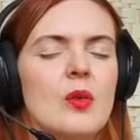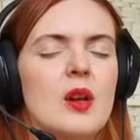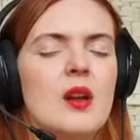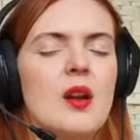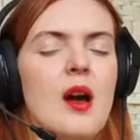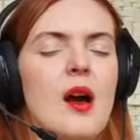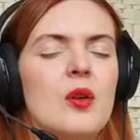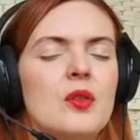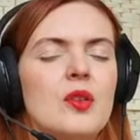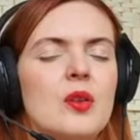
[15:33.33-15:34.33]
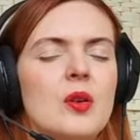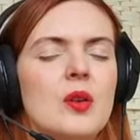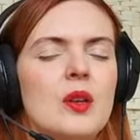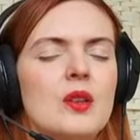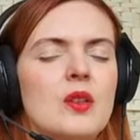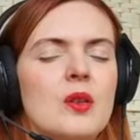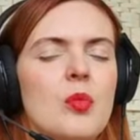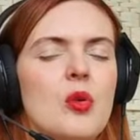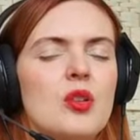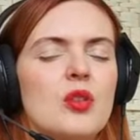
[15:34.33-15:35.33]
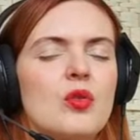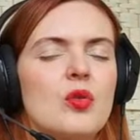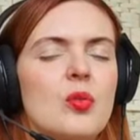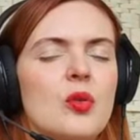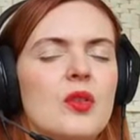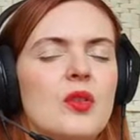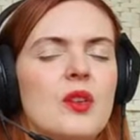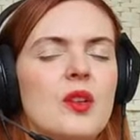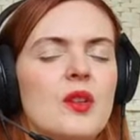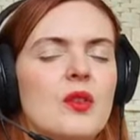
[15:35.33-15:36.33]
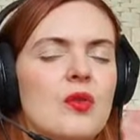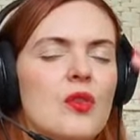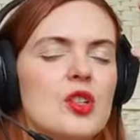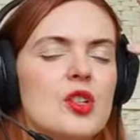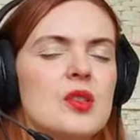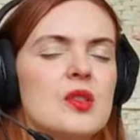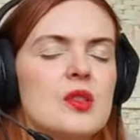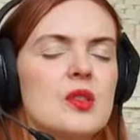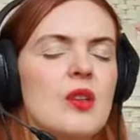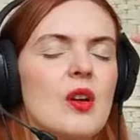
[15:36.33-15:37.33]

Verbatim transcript: Breathe it out. It is important to put these visions